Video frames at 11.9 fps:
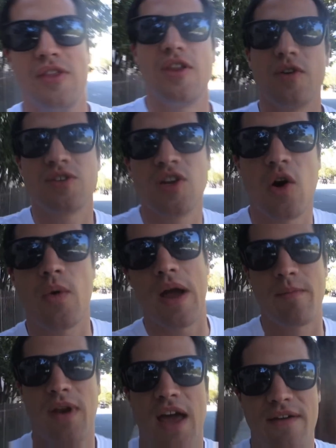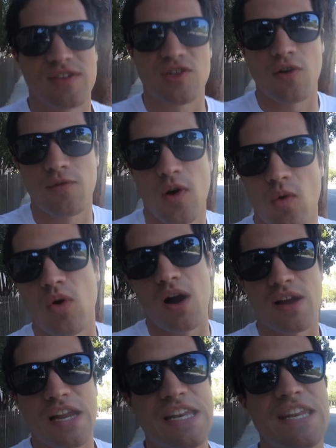There's no way I'm gonna have us go for a
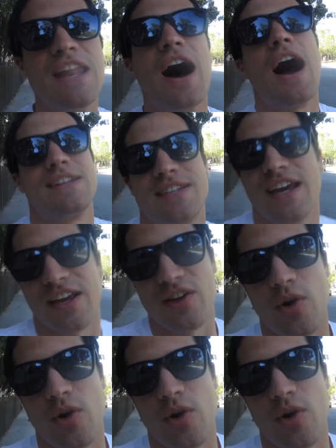walk and not get